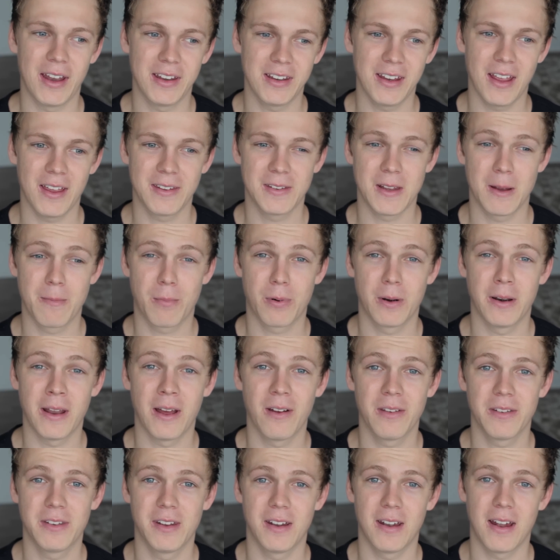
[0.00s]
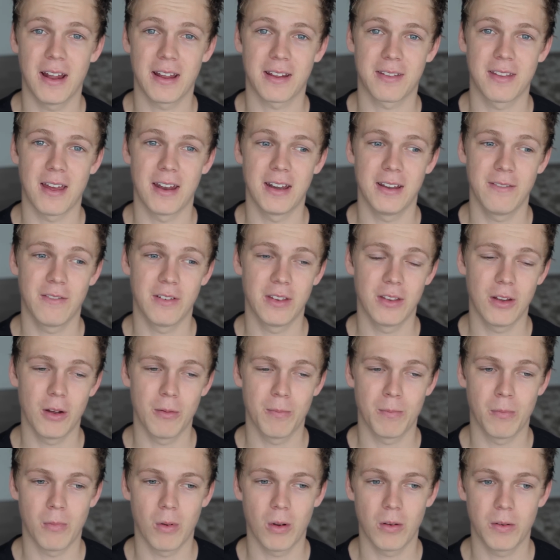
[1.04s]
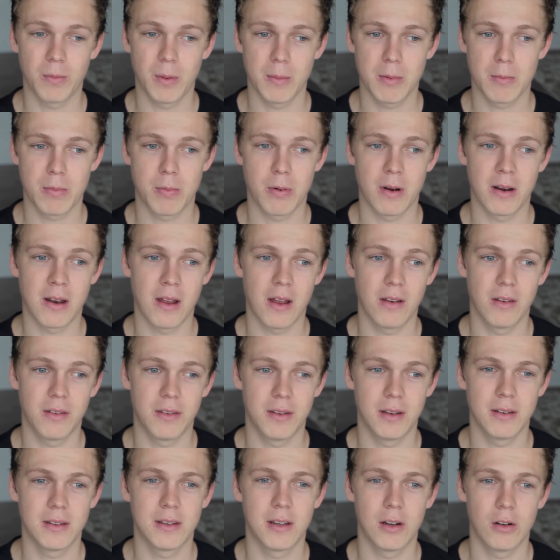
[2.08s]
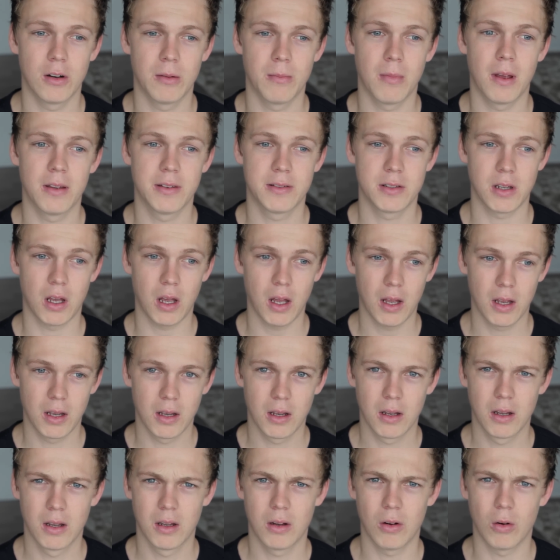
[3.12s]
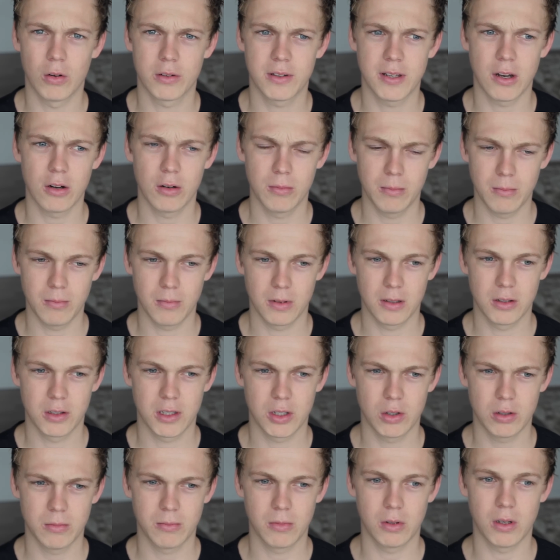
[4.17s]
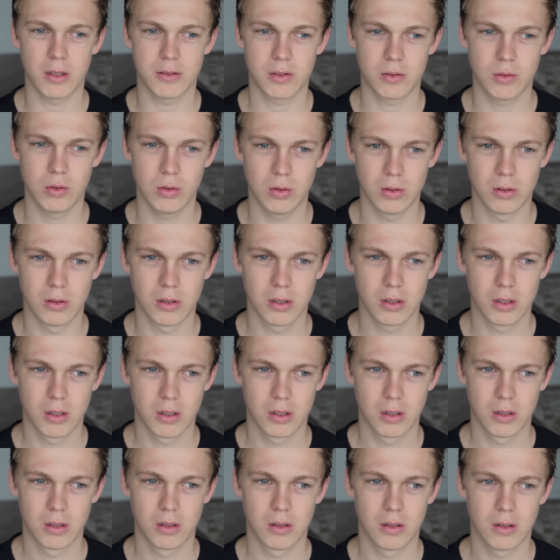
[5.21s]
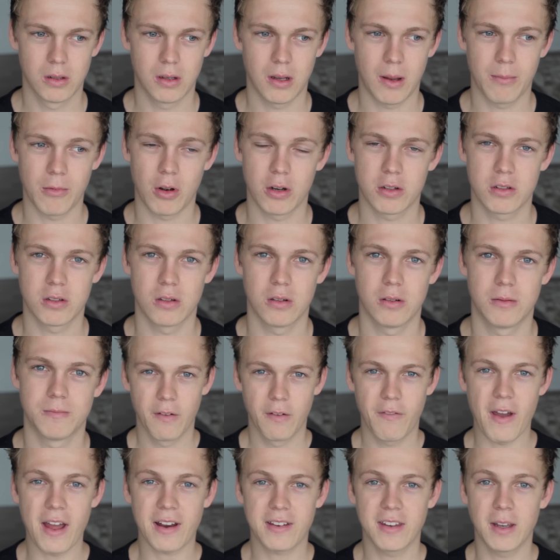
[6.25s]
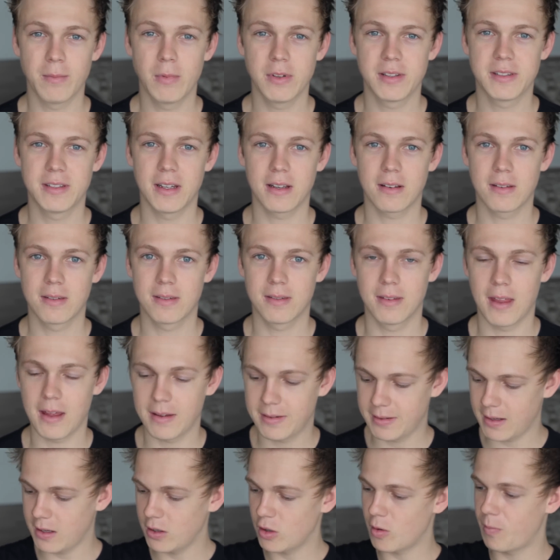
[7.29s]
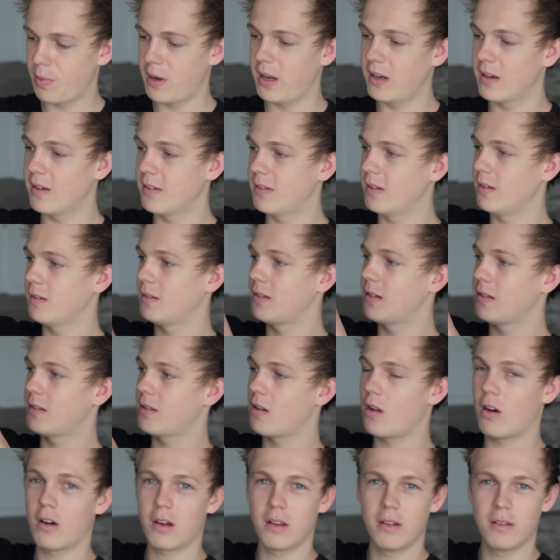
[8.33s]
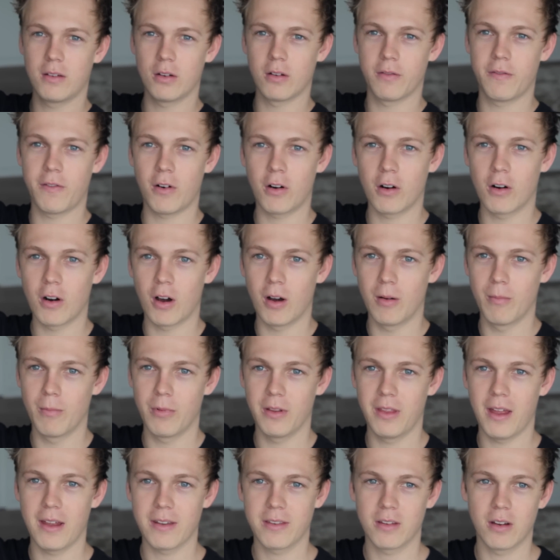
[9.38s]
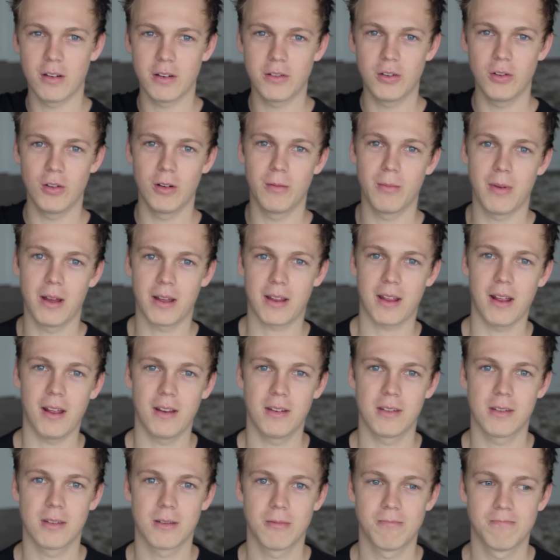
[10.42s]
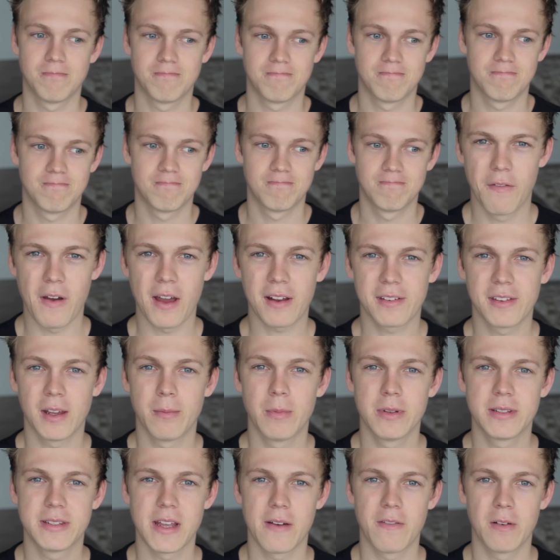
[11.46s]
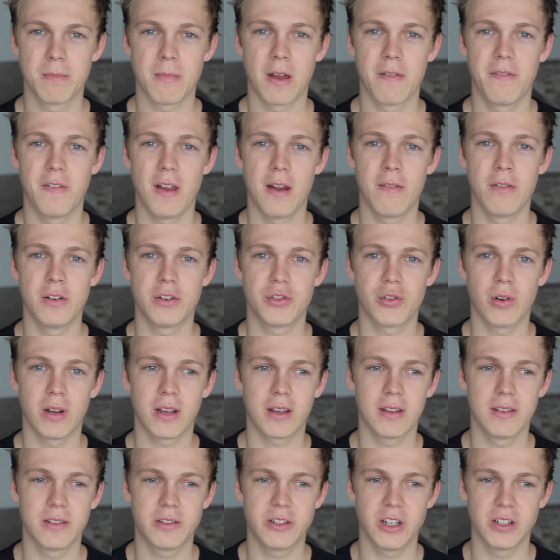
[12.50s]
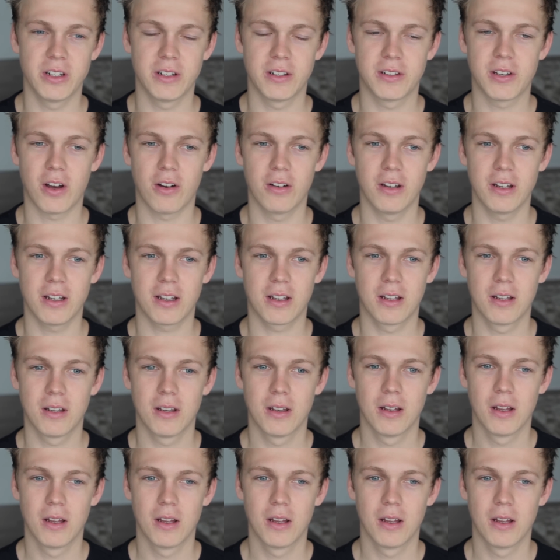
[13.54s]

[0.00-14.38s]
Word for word: and yes, I pronounce it like that, even though most people pronounce it tiramisu or tiramisu. I'm not sure. Fact number six, they say your penis is as long as your forearm, but that's not true in my case. Fact number seven, my favorite drink is gin and tonic.